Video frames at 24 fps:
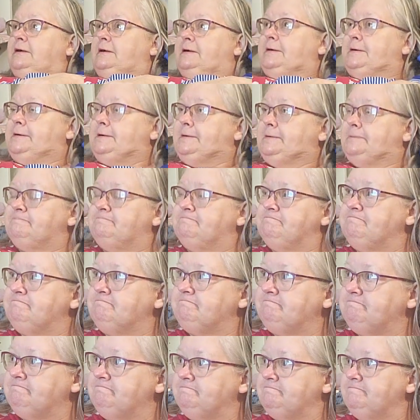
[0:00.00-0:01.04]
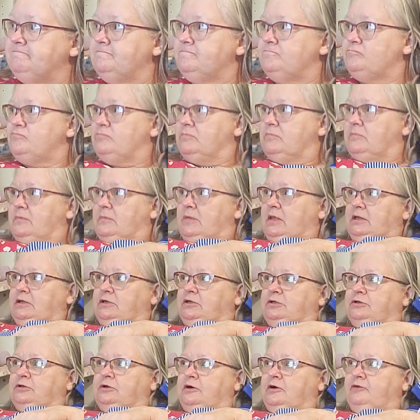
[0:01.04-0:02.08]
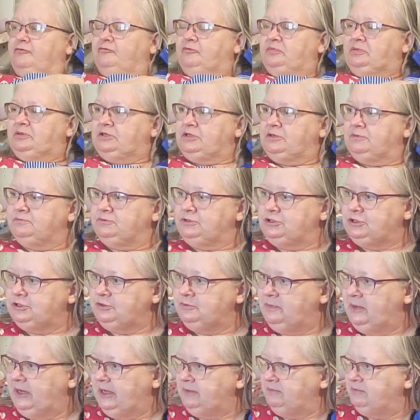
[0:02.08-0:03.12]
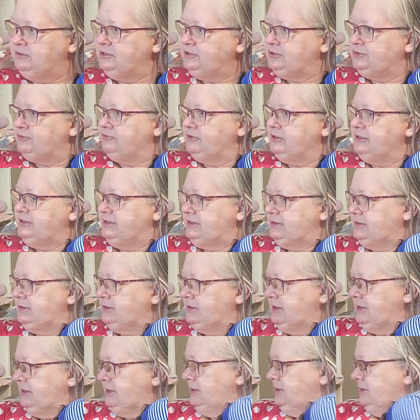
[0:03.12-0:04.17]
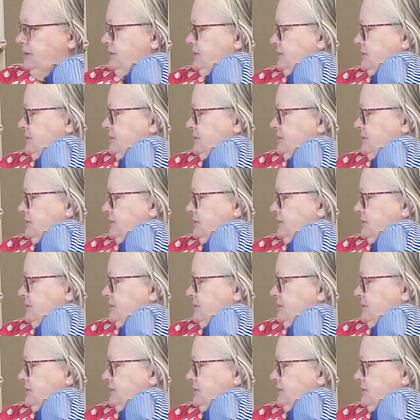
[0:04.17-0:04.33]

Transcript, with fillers: um, you know, I've put up two babies recently.